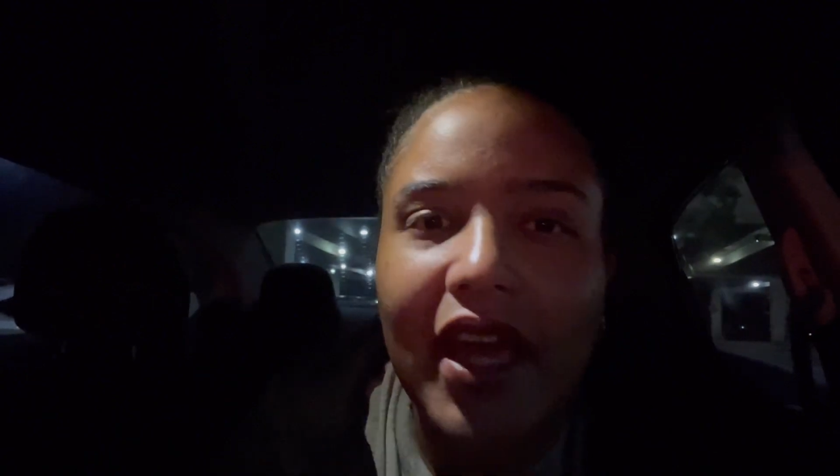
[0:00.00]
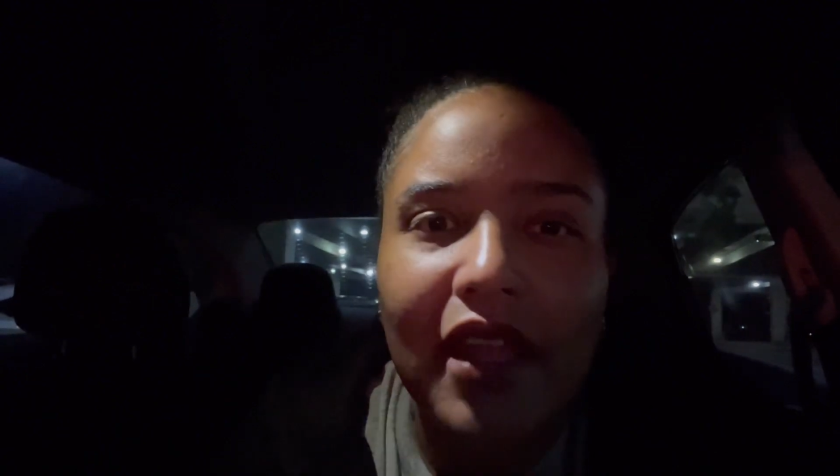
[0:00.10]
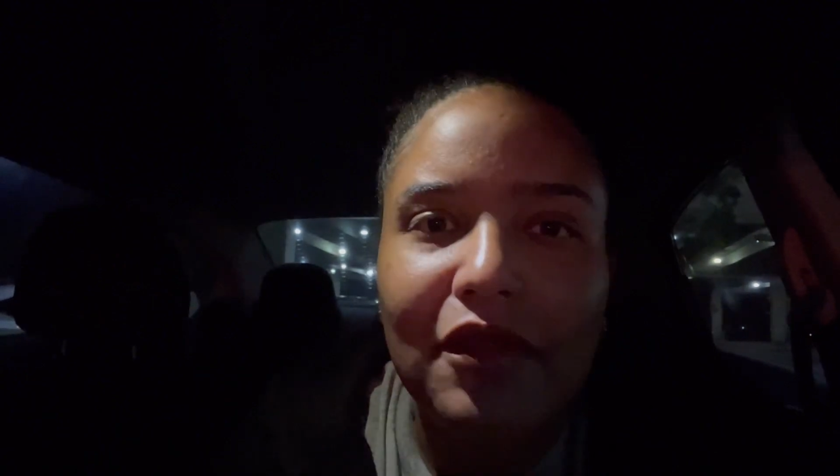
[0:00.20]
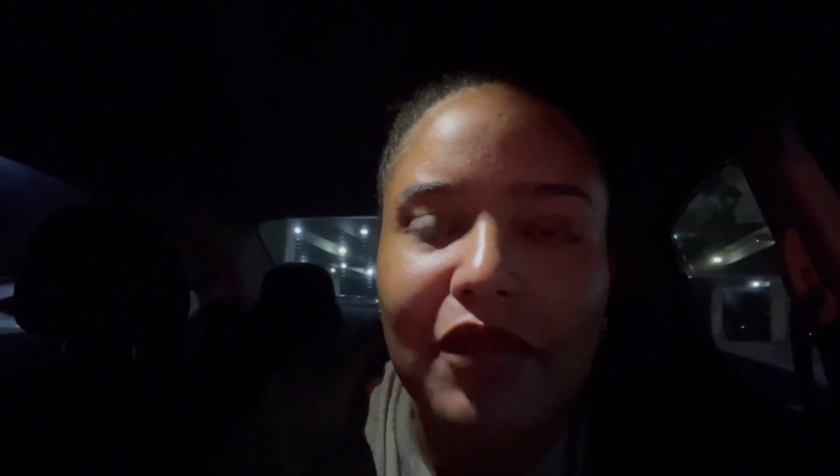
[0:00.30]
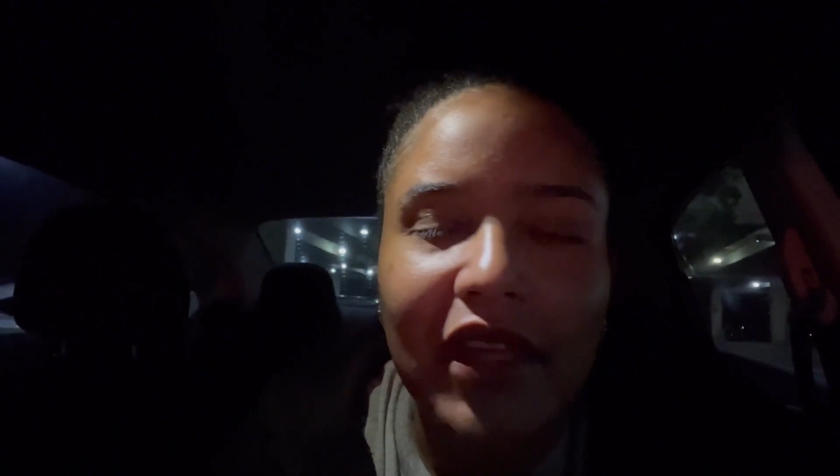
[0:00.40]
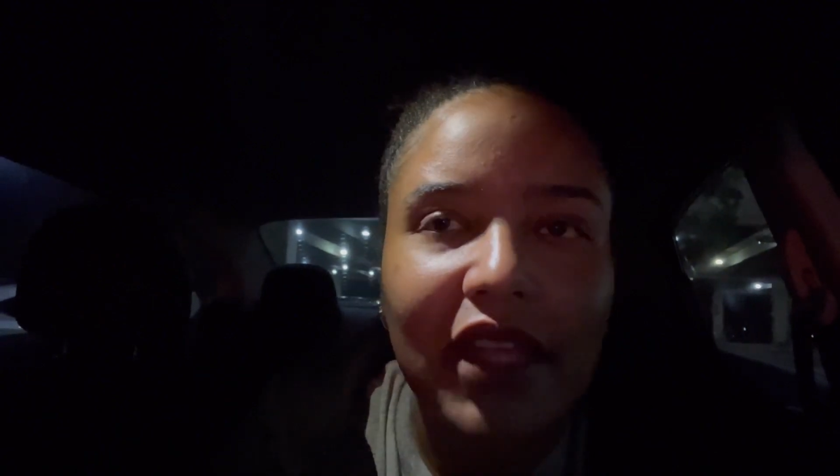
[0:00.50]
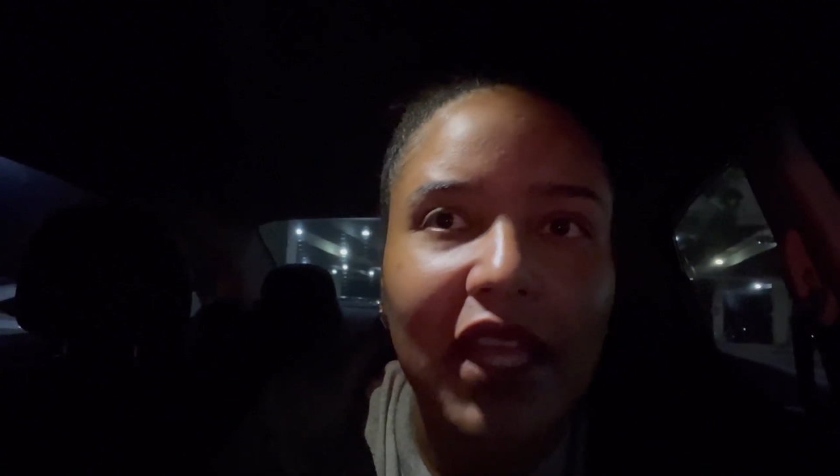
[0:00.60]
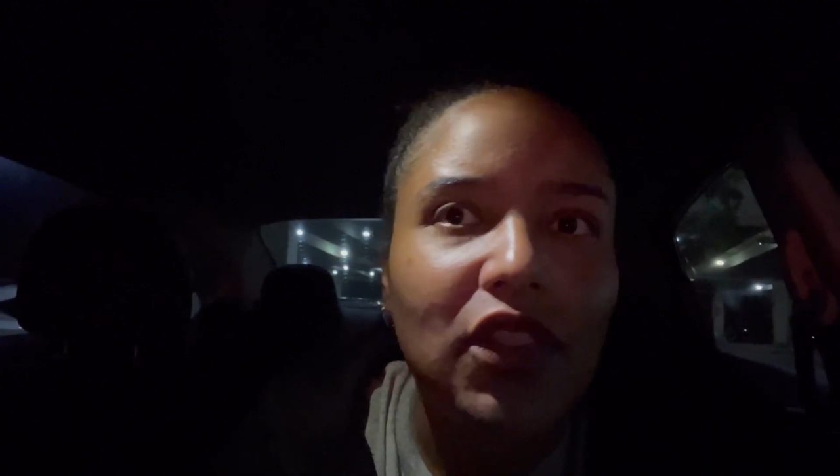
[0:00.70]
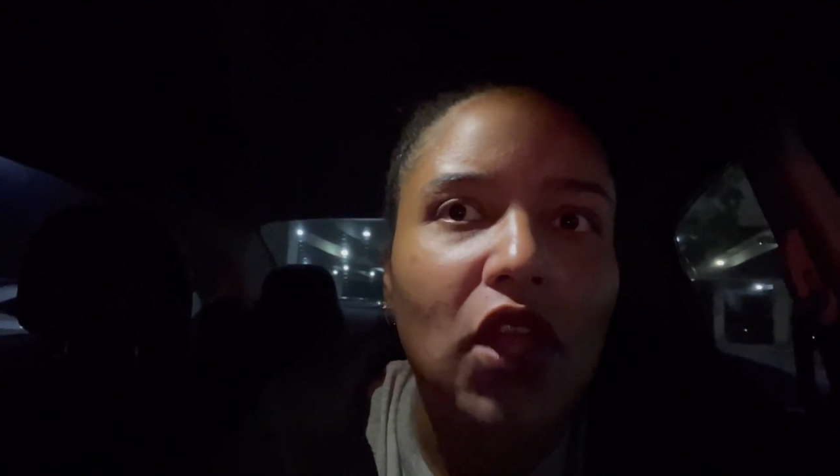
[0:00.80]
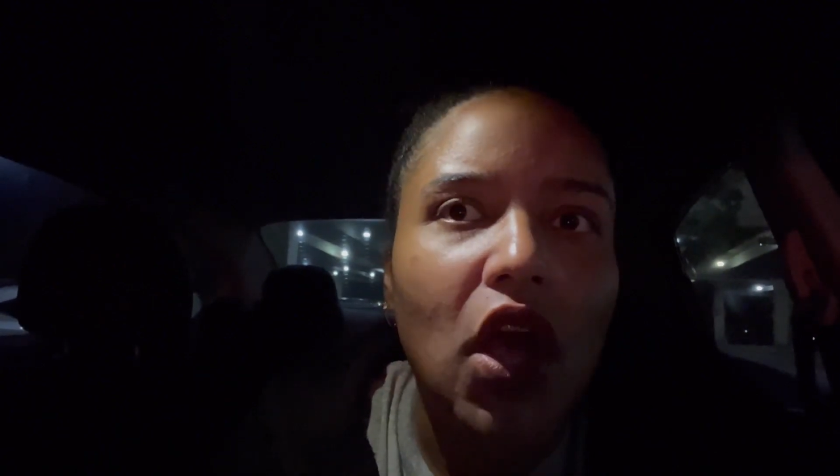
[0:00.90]
Kind of
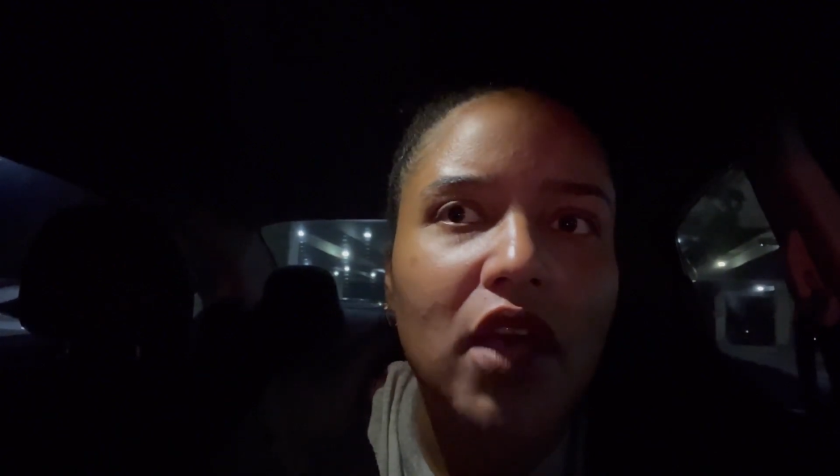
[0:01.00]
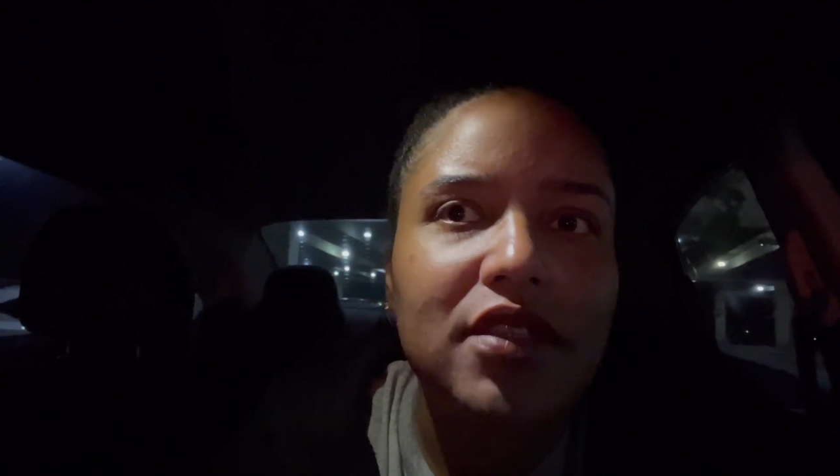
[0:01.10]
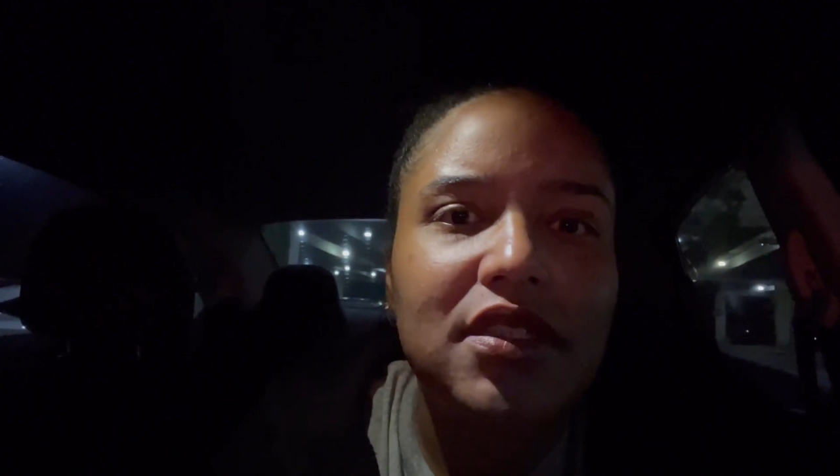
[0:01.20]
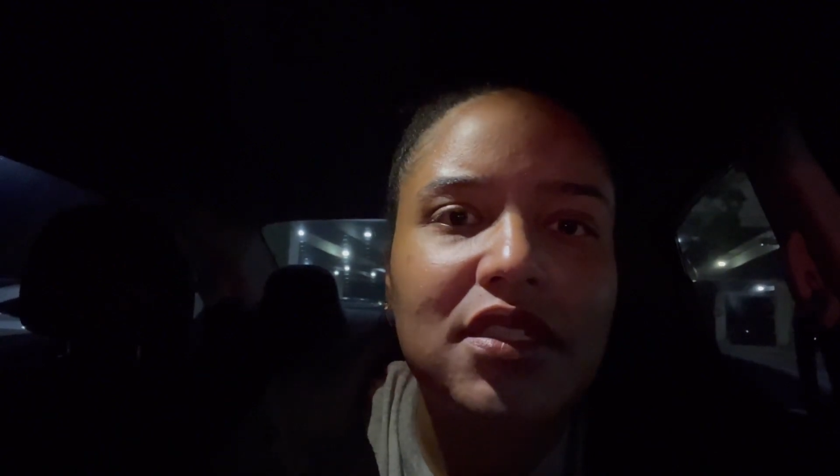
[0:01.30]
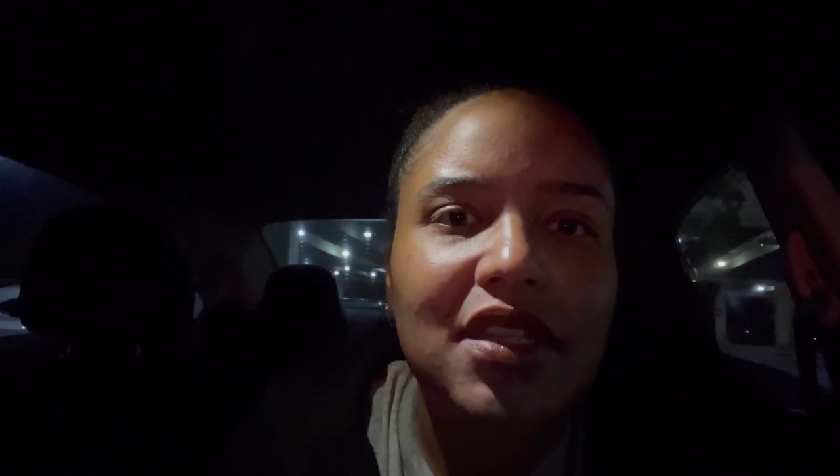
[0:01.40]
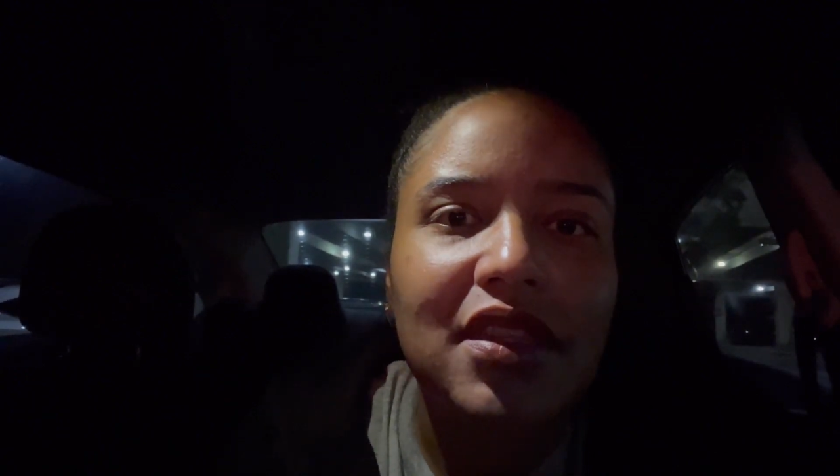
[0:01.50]
it lost